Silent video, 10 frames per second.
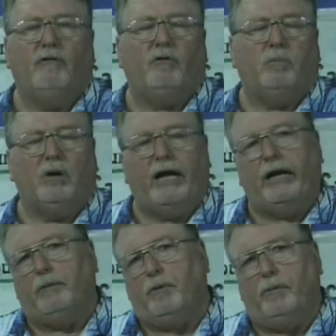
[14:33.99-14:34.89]
for
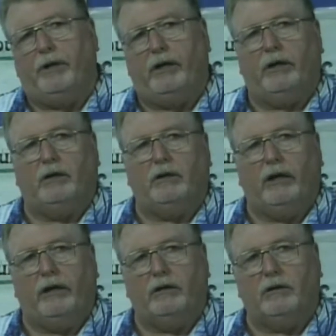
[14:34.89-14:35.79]
planning, permitting,
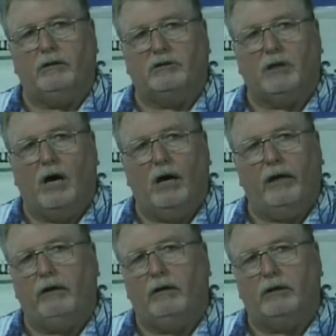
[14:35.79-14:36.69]
and
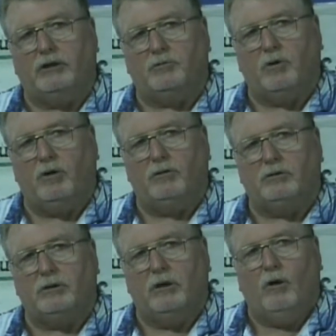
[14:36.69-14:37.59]
design on these
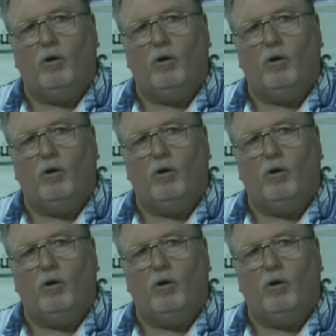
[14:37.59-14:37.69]
roads.